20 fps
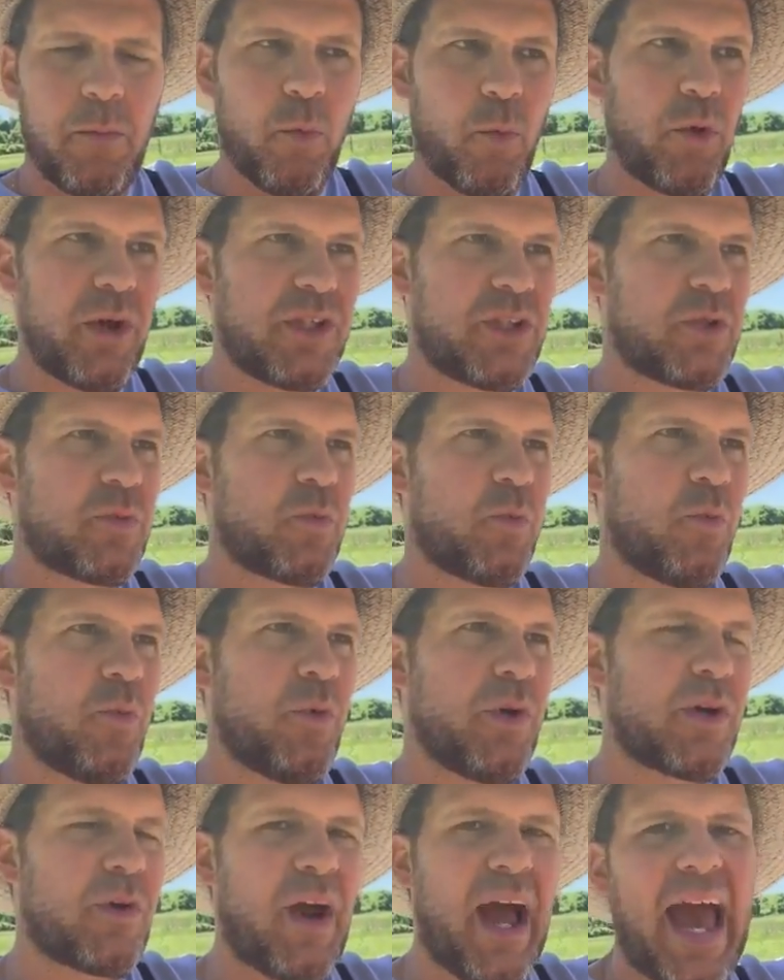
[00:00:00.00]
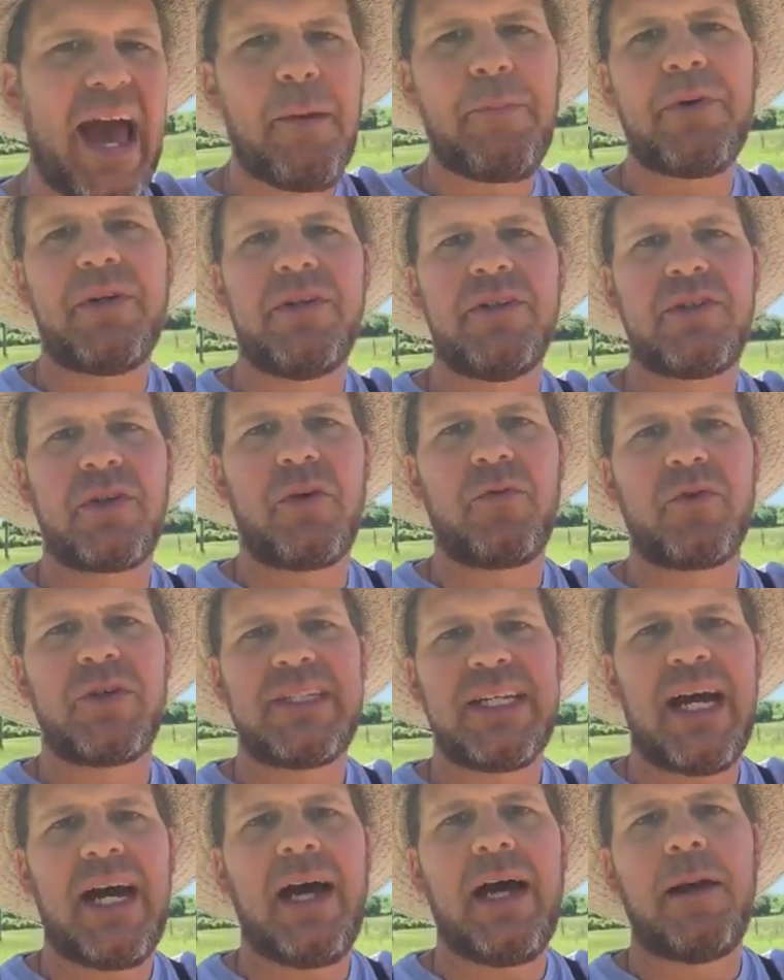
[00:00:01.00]
which what'll happen is over
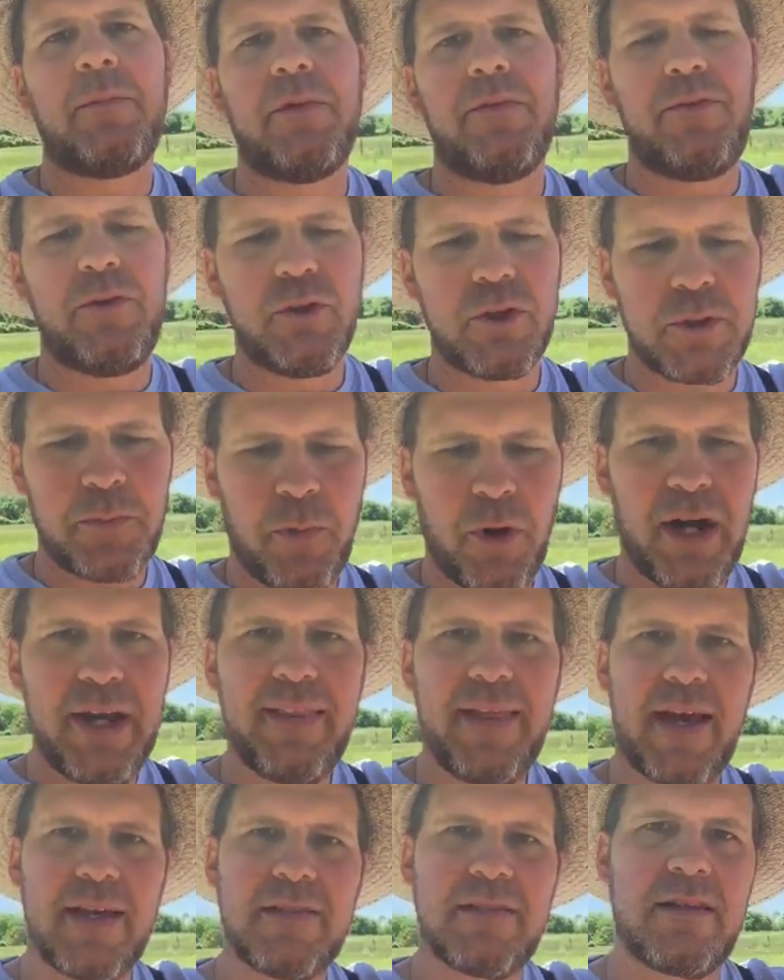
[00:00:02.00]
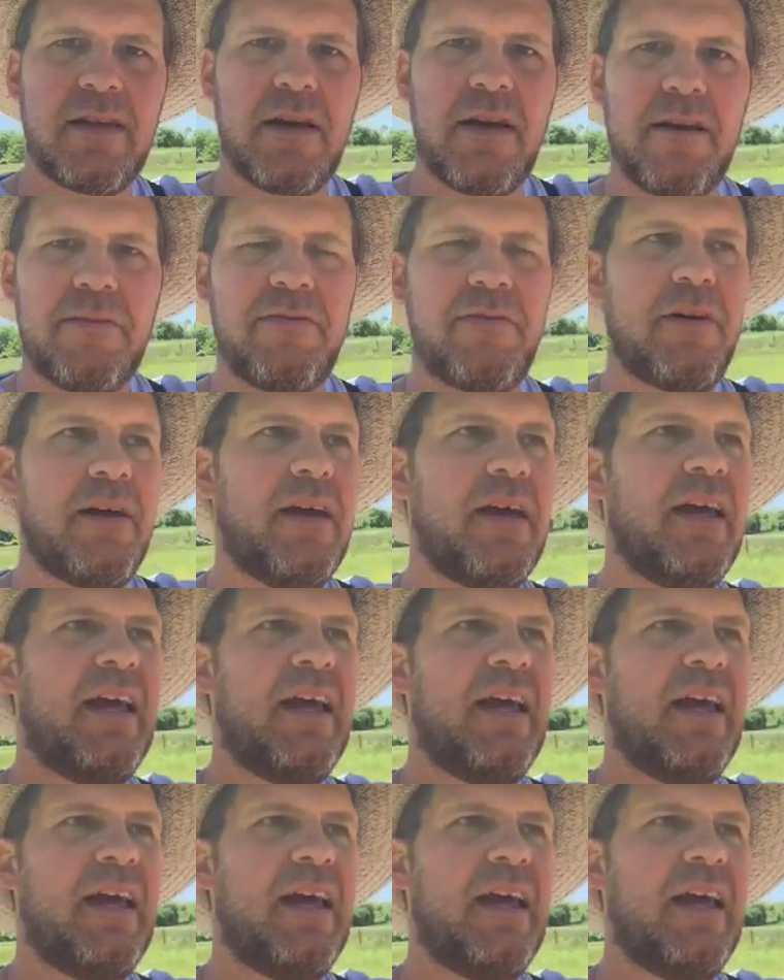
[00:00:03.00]
time, if you spray that stuff,